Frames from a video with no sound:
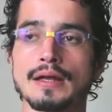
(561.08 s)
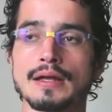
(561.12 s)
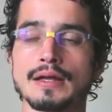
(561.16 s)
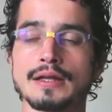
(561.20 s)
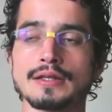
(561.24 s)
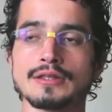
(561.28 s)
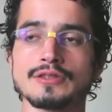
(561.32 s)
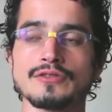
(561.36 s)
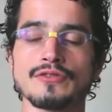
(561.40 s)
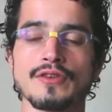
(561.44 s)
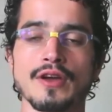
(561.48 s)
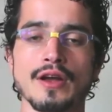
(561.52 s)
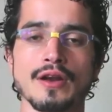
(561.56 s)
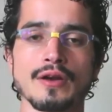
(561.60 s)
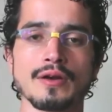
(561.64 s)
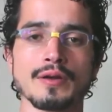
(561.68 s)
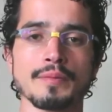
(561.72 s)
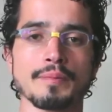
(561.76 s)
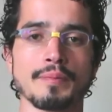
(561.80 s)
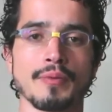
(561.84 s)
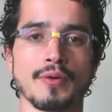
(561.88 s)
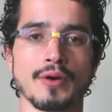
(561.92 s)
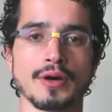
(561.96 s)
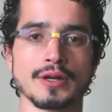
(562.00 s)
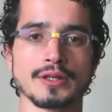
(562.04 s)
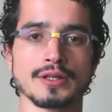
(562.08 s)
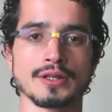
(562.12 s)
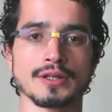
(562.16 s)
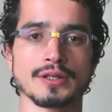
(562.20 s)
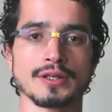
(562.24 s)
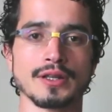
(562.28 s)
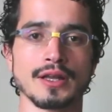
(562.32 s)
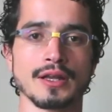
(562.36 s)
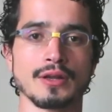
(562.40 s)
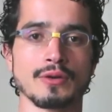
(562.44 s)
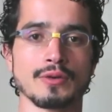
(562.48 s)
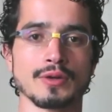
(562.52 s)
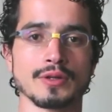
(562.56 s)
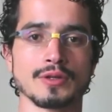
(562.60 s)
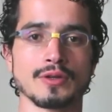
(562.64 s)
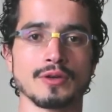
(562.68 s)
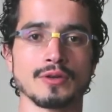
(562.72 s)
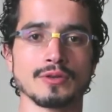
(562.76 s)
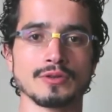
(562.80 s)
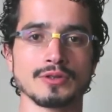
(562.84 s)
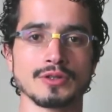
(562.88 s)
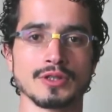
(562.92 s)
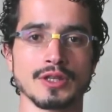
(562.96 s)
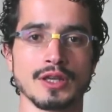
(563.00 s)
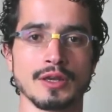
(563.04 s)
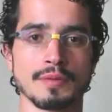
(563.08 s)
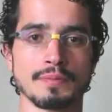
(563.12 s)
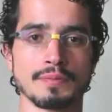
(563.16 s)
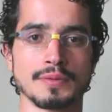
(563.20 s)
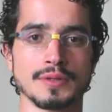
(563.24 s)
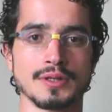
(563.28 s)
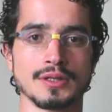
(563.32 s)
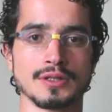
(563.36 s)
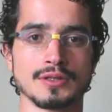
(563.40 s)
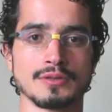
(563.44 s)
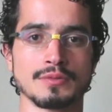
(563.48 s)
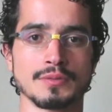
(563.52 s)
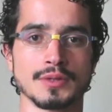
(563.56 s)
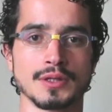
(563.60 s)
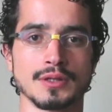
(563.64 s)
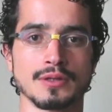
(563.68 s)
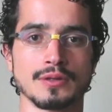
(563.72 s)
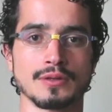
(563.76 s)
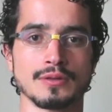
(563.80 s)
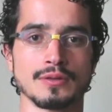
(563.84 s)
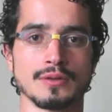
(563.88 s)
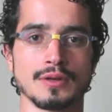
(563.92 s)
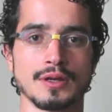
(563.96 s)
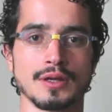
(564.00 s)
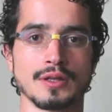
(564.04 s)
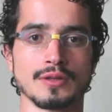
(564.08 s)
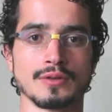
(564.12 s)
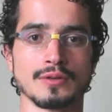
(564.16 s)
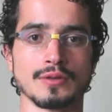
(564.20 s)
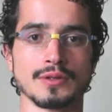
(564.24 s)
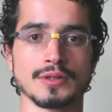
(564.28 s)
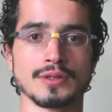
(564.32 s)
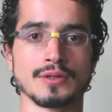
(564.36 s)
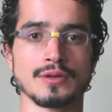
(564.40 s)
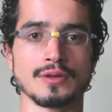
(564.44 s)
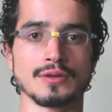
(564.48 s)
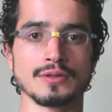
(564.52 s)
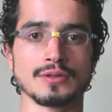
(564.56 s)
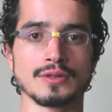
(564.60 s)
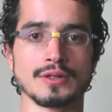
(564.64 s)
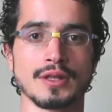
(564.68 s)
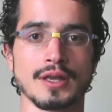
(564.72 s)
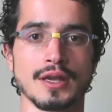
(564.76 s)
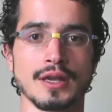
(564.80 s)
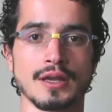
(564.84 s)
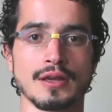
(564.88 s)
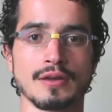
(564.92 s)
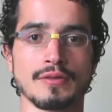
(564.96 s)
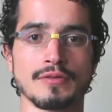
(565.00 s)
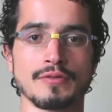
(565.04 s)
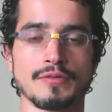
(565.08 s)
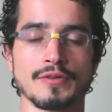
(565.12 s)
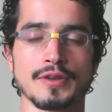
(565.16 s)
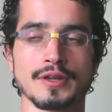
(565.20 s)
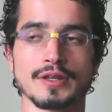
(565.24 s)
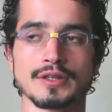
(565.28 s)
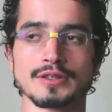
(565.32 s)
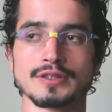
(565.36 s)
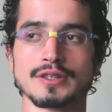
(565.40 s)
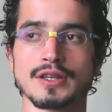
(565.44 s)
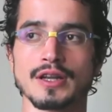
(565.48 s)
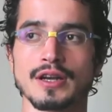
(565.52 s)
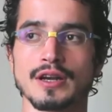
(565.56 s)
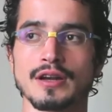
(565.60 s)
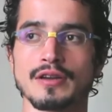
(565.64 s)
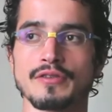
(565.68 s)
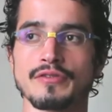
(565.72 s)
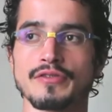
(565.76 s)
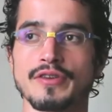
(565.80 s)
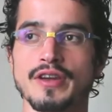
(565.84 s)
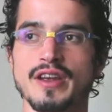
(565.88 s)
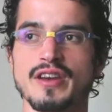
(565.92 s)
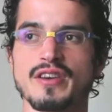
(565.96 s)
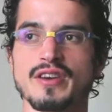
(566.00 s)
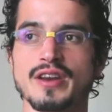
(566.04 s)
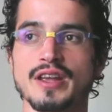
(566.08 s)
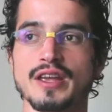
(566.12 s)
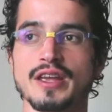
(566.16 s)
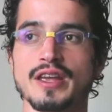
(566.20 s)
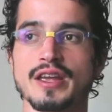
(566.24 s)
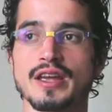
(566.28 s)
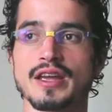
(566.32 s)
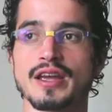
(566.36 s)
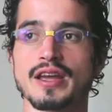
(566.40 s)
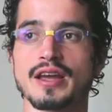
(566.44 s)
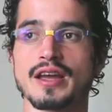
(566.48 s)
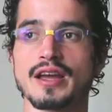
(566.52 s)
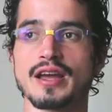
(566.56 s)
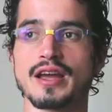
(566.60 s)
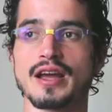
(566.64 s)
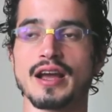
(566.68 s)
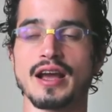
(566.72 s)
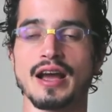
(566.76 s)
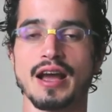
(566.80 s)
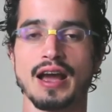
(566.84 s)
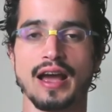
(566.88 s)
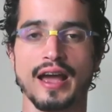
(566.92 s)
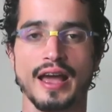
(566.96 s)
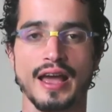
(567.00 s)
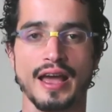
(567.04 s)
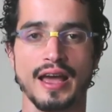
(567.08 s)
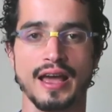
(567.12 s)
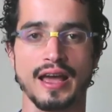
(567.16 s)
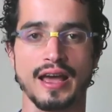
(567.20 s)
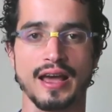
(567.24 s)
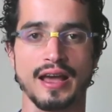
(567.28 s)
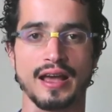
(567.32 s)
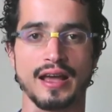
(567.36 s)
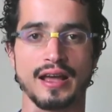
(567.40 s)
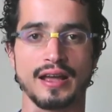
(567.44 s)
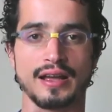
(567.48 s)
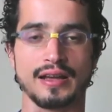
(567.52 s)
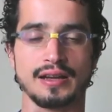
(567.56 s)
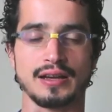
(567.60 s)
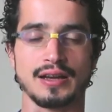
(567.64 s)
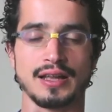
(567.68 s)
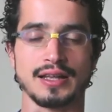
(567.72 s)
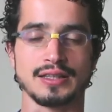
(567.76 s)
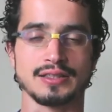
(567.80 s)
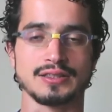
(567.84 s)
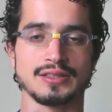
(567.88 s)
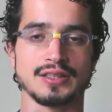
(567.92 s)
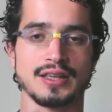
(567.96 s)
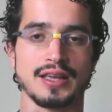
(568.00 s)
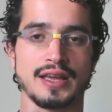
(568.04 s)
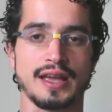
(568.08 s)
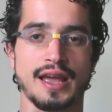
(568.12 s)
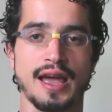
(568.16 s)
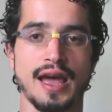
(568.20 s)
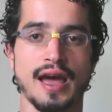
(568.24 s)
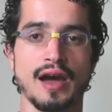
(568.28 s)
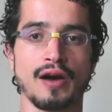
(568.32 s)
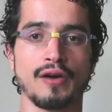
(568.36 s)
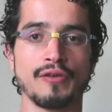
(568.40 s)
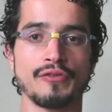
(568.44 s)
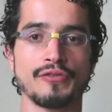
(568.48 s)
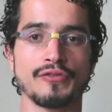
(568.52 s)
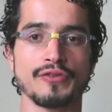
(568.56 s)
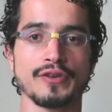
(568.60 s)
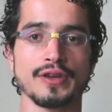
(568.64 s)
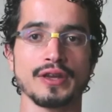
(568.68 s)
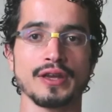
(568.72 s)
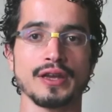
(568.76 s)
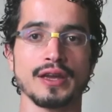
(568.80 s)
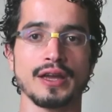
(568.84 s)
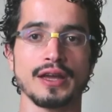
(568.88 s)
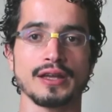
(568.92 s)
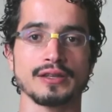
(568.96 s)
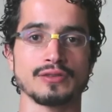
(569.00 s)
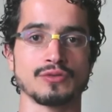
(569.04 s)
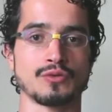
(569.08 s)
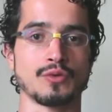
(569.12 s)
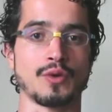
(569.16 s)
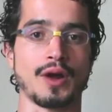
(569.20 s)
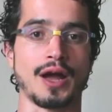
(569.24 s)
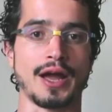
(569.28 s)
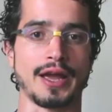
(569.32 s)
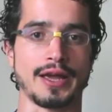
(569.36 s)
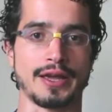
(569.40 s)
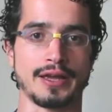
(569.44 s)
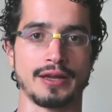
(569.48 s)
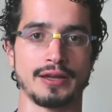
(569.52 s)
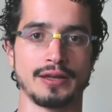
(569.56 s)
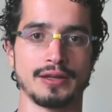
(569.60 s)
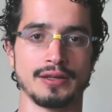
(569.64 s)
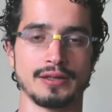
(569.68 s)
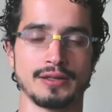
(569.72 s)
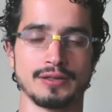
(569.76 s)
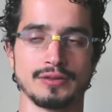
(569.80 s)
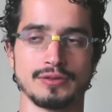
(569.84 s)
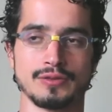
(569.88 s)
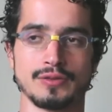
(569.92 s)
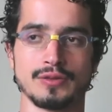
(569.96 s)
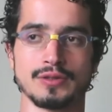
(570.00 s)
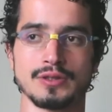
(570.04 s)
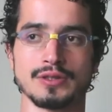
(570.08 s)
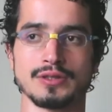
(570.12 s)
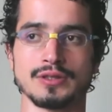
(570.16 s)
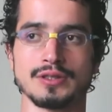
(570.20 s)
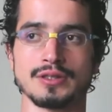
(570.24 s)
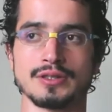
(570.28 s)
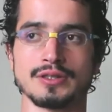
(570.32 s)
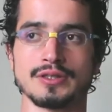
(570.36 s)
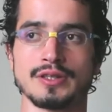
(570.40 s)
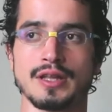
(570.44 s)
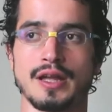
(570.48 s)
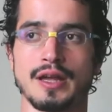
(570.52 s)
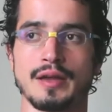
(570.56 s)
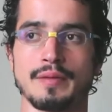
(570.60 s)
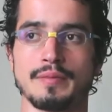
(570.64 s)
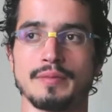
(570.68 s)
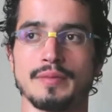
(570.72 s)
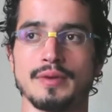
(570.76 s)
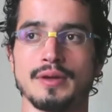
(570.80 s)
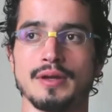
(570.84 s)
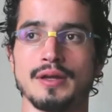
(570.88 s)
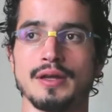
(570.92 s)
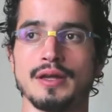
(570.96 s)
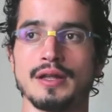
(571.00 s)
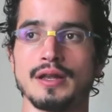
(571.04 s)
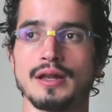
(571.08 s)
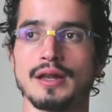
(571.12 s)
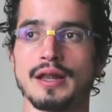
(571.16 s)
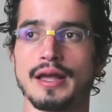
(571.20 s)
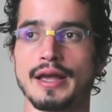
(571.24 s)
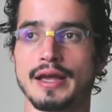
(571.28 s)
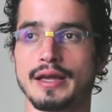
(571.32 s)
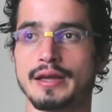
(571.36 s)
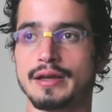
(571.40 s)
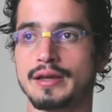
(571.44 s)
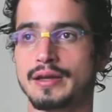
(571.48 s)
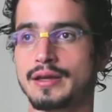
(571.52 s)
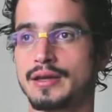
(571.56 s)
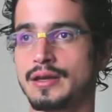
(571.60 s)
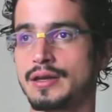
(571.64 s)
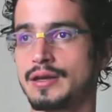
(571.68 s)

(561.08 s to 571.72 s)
It's very important that we don't skip this meal and we don't take things that are very, let's say, healthy and dry during this time, like